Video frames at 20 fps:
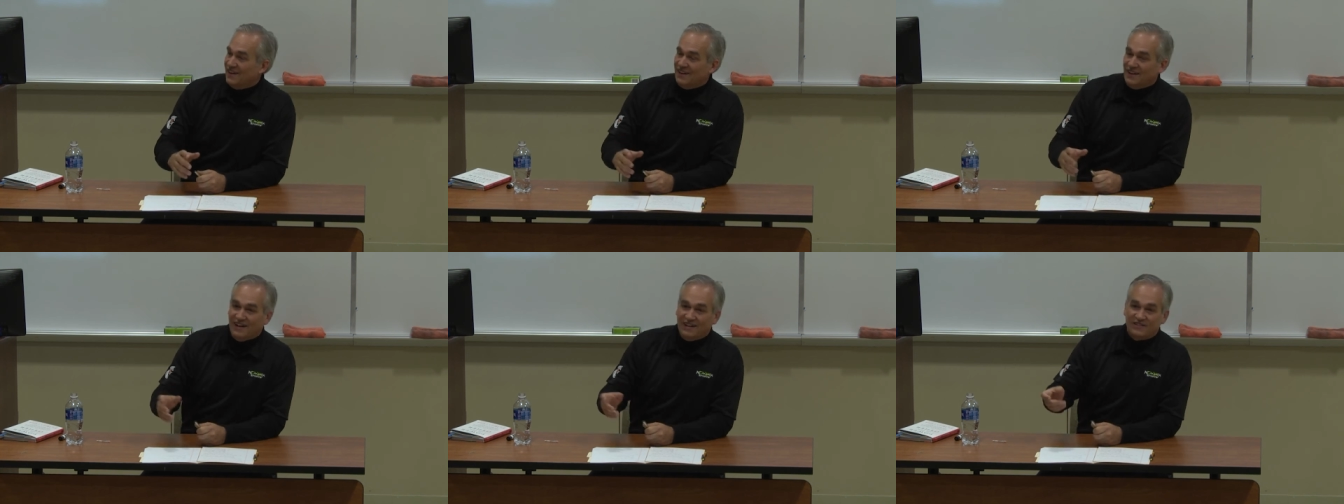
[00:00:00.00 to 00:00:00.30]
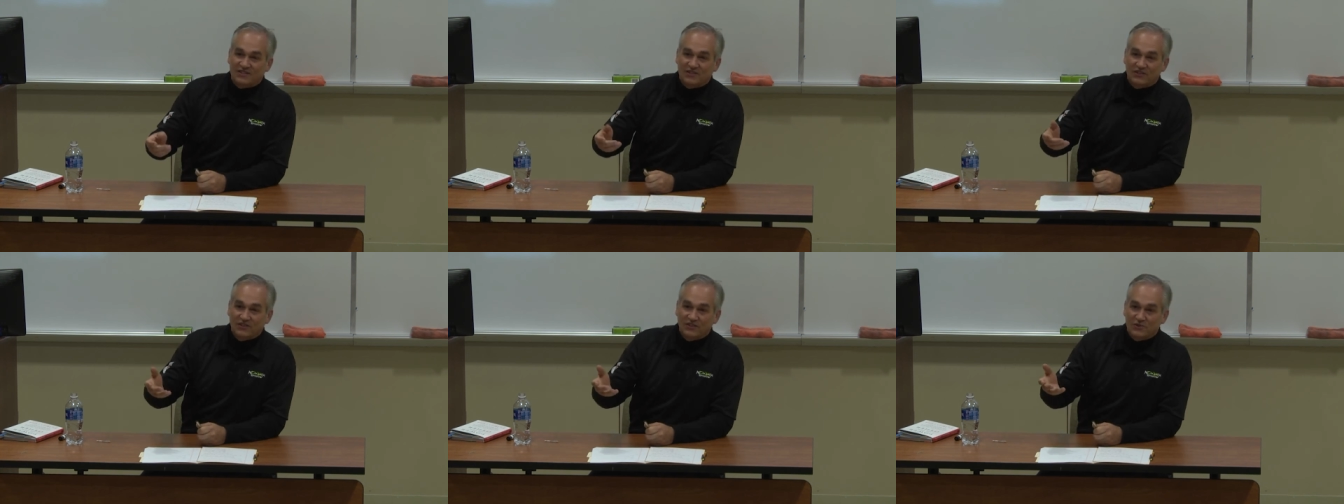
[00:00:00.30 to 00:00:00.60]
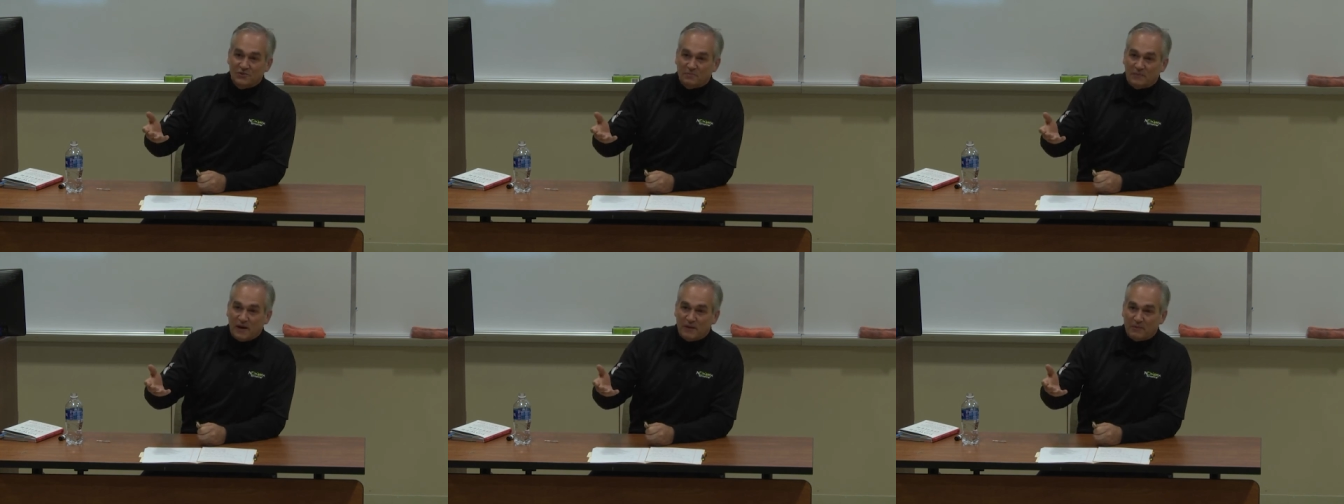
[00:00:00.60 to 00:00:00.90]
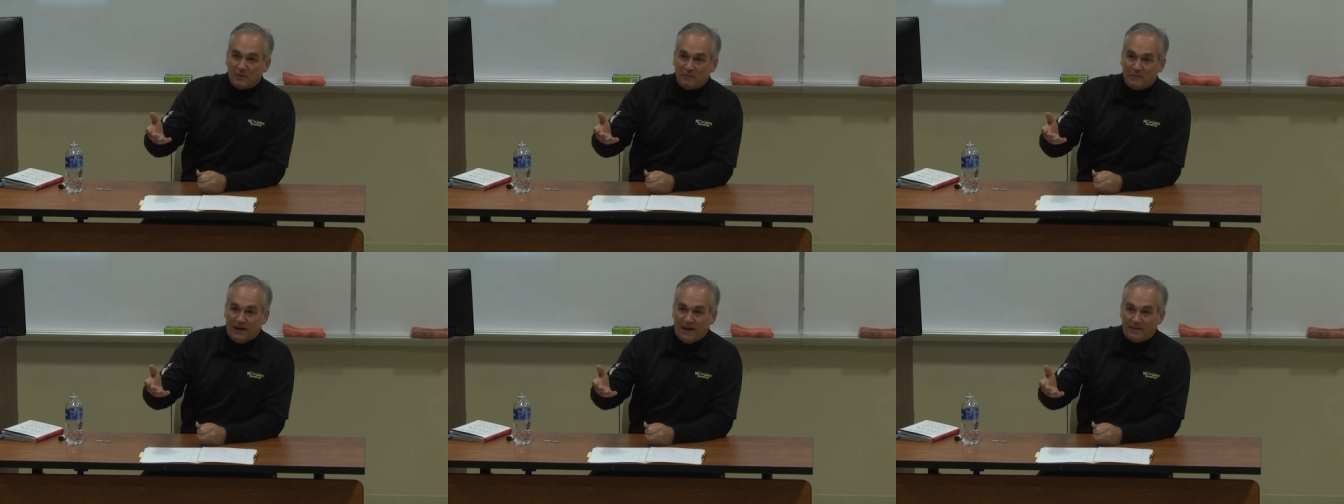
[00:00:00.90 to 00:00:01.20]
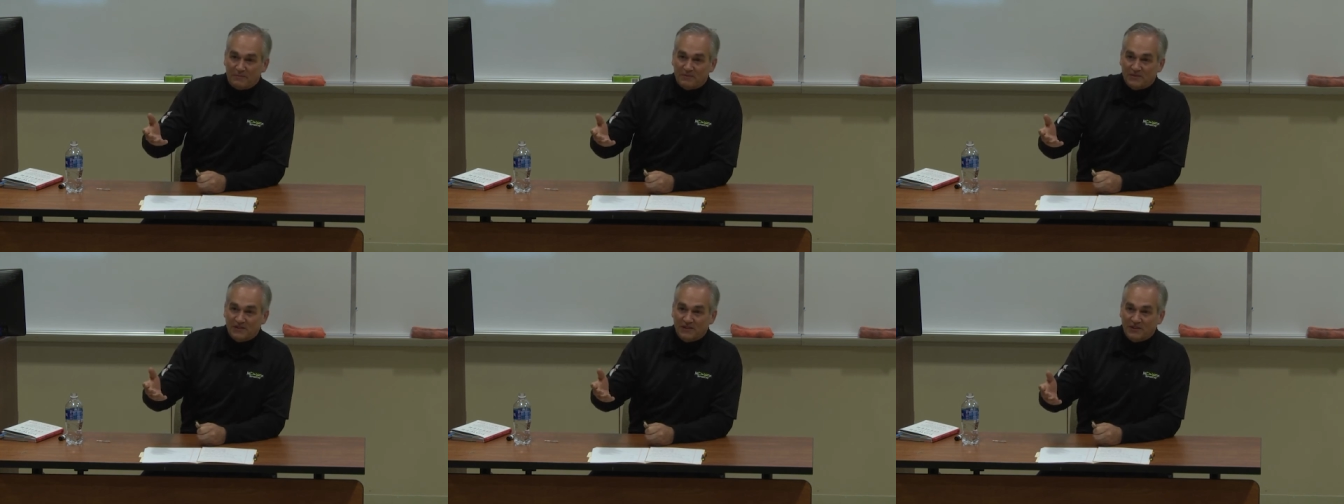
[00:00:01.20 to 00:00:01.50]
I still use paper
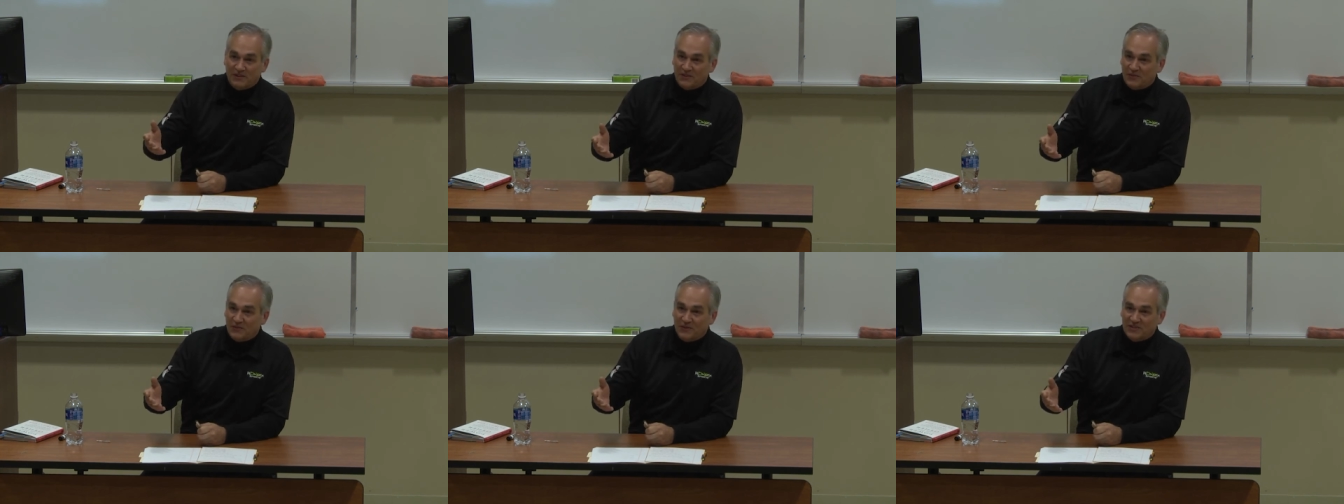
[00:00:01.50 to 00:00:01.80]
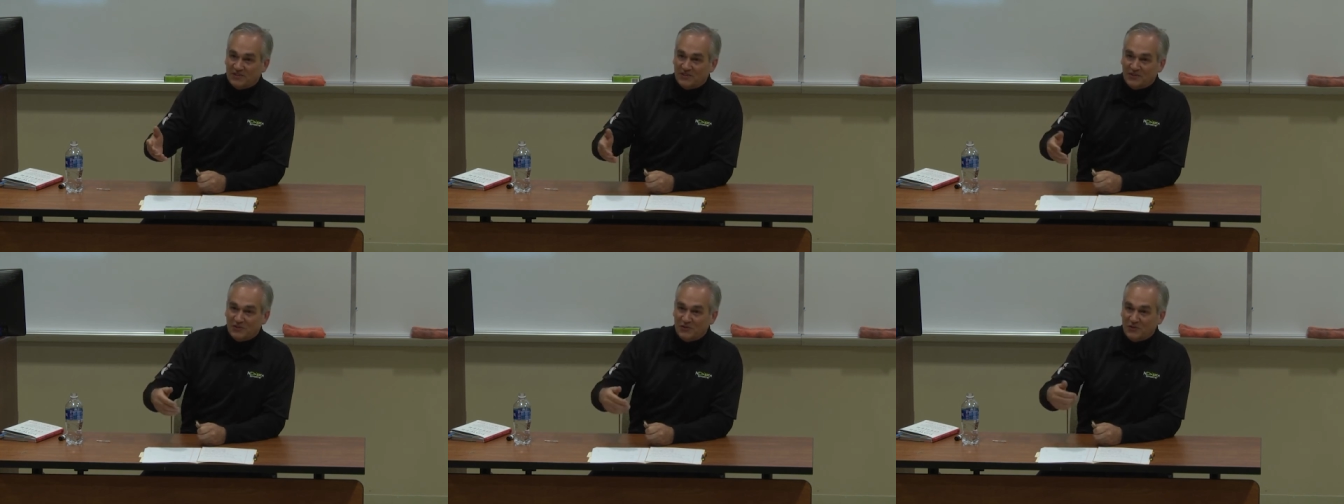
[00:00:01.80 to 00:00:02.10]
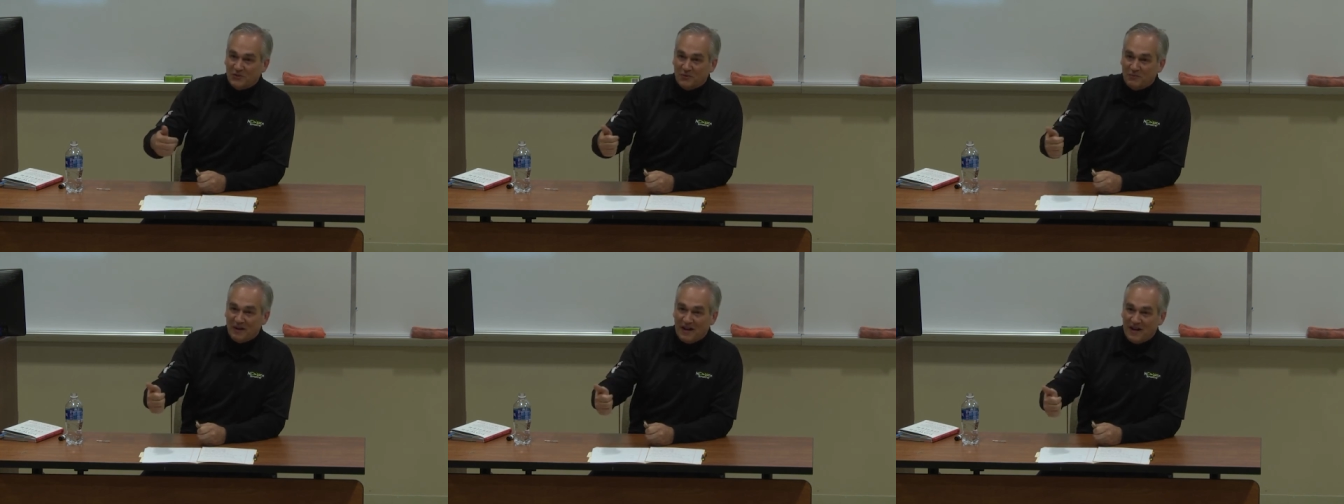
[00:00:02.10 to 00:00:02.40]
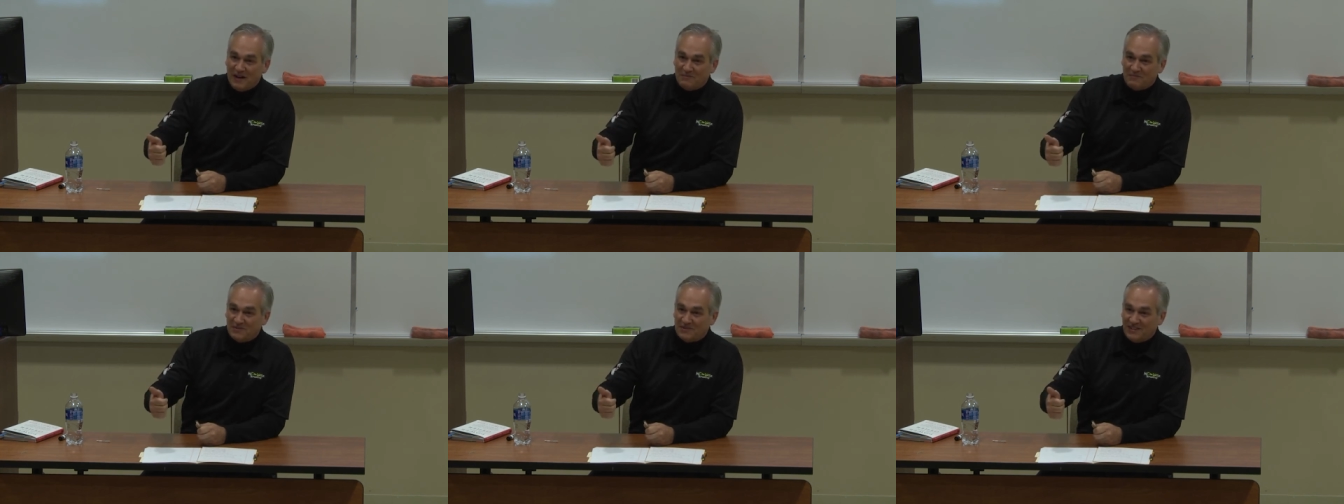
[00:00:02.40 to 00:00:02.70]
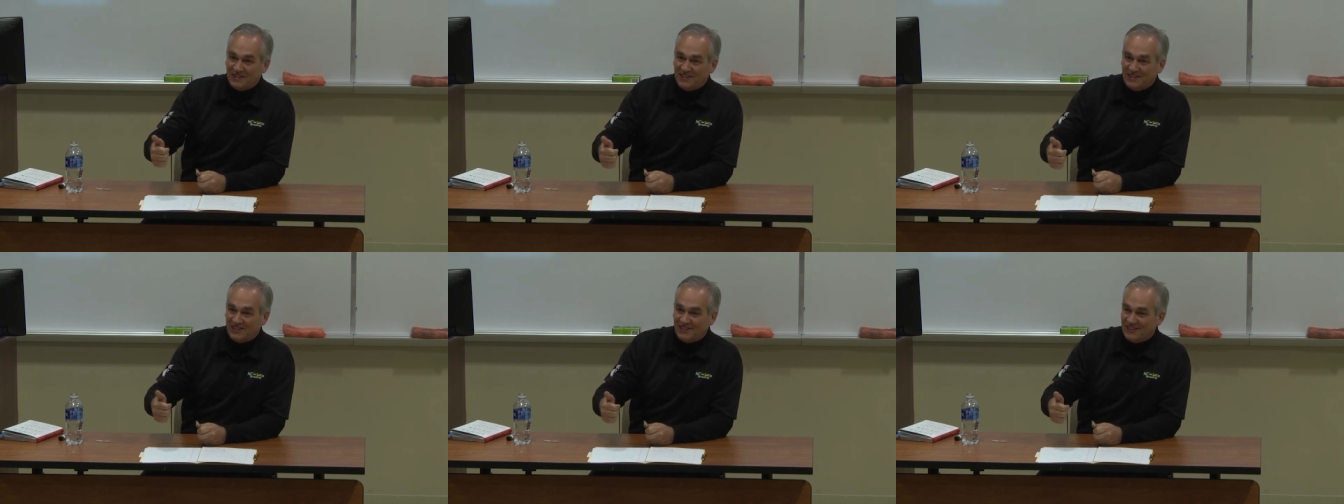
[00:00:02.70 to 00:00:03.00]
maps. You know, there wasn't Google Maps
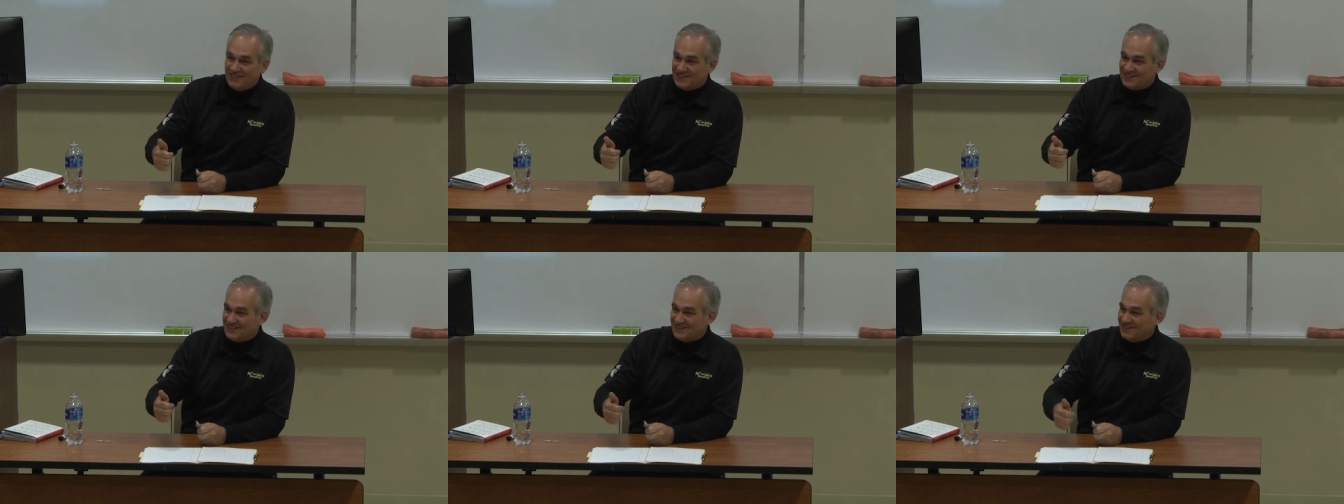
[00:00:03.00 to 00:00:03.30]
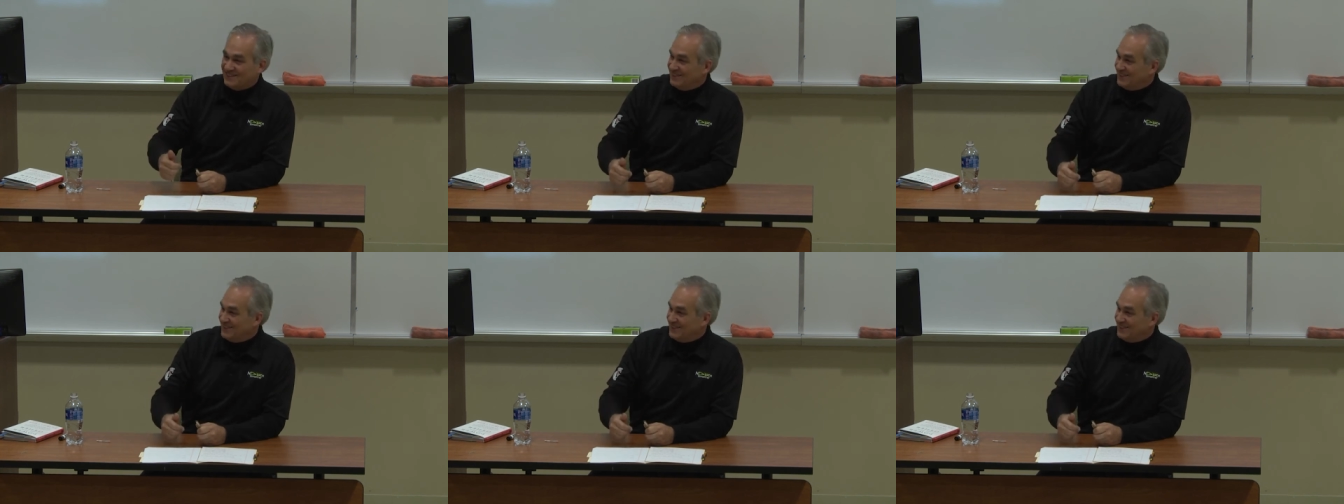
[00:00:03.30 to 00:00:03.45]
and there was,